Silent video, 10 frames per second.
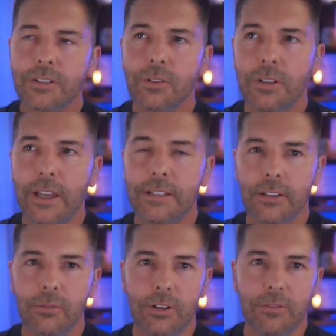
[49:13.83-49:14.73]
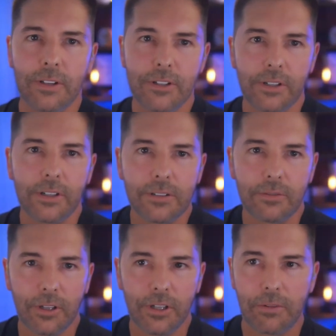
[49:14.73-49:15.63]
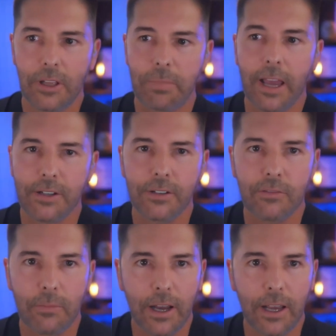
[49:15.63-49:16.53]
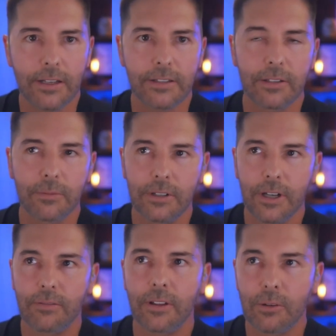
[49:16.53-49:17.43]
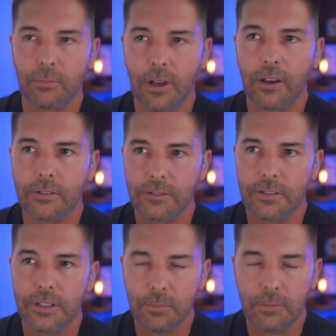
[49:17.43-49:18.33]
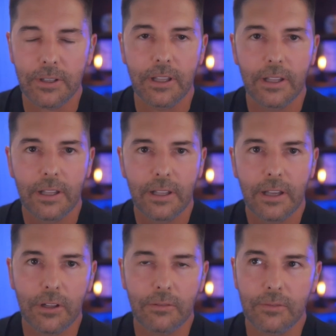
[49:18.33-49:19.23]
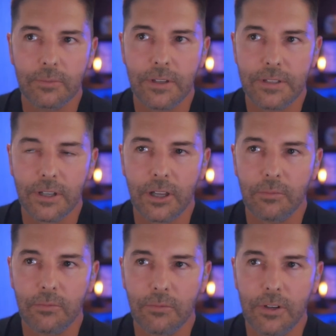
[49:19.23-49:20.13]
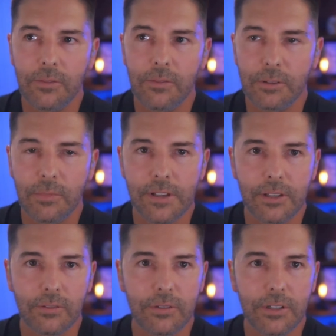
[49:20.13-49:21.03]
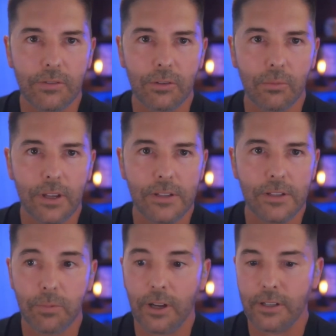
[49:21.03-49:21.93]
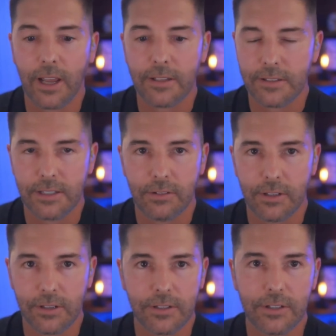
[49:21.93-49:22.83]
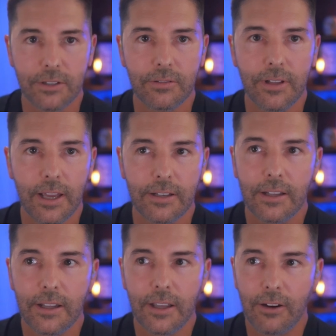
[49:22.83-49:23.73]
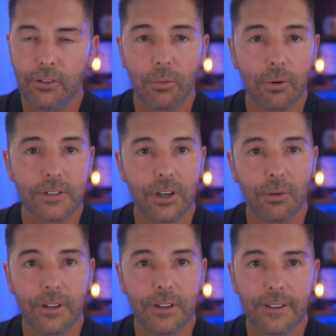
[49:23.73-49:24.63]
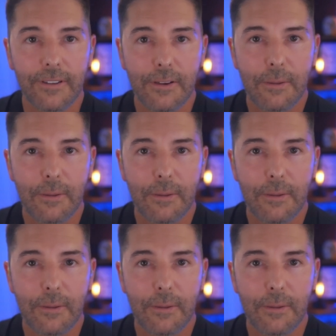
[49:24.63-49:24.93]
So the idea of reinvention is really a passion of mine and something that I've thought about deeply. And I've spent time reinventing myself in different ways. This podcast is even an extension of that. I don't know where it's going.